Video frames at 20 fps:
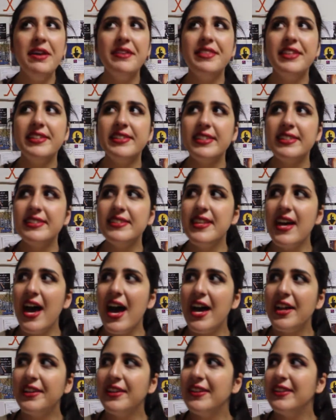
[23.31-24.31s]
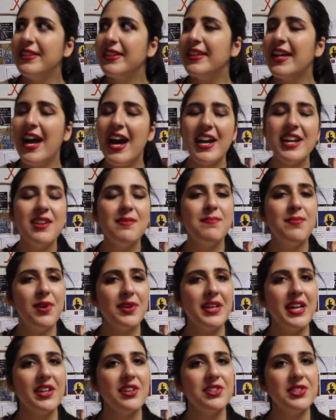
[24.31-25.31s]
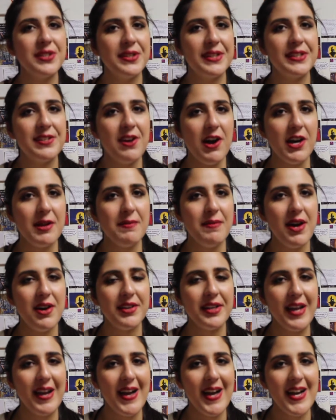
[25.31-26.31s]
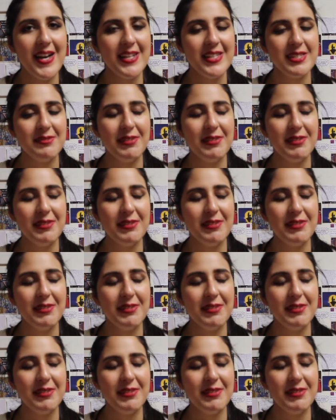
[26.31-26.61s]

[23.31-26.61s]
this is not the kind of book I usually talk about, guys,